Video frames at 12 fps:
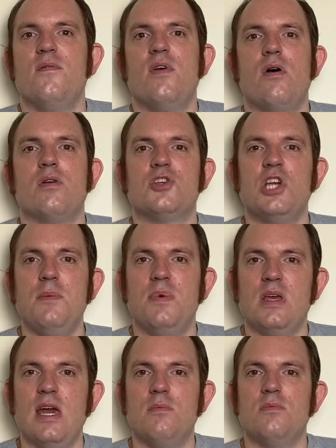there are cheaper
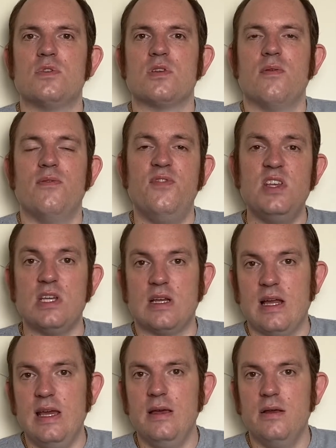games
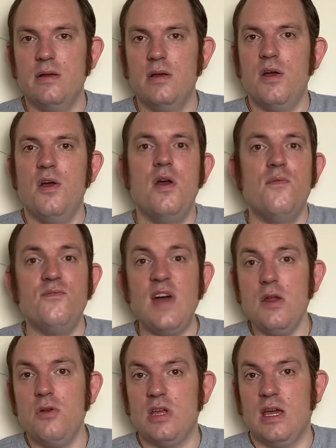physically than
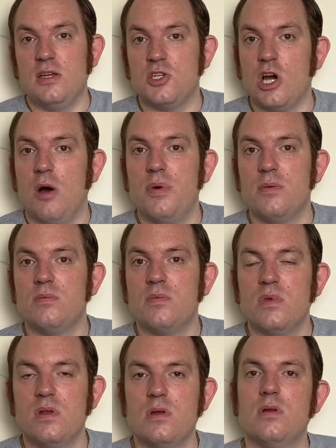on the eShop.
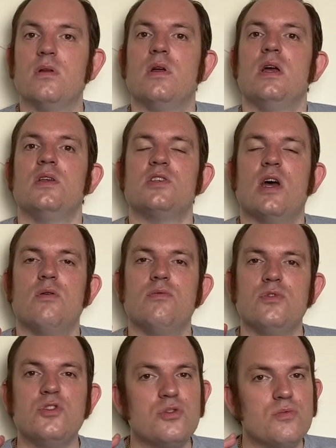So
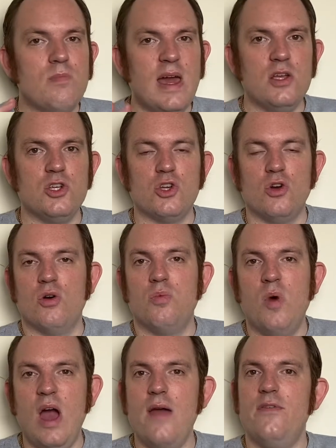make sure,
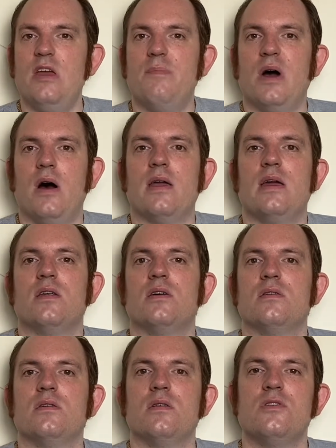whatever you're buying,
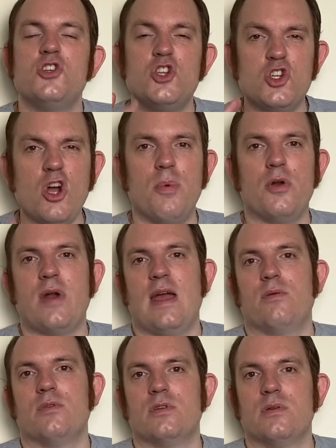shop
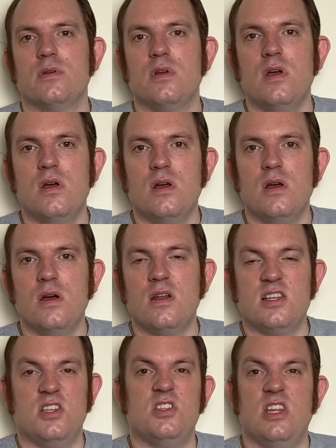around.
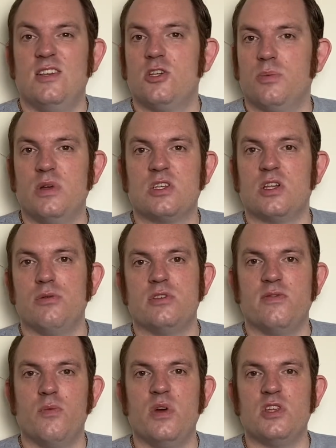Unless it's an eShop
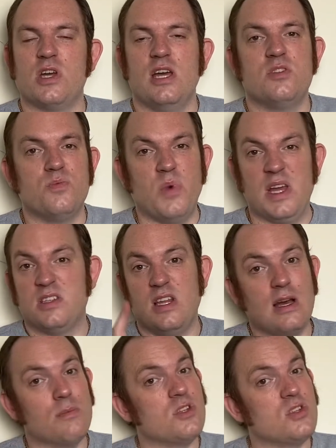exclusive, in which case, wait till it
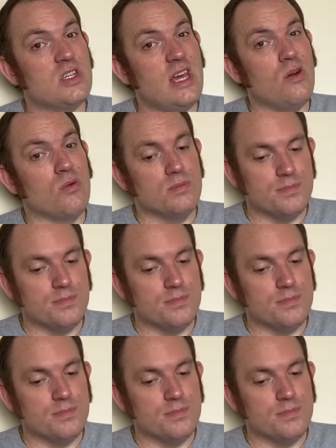comes on sale.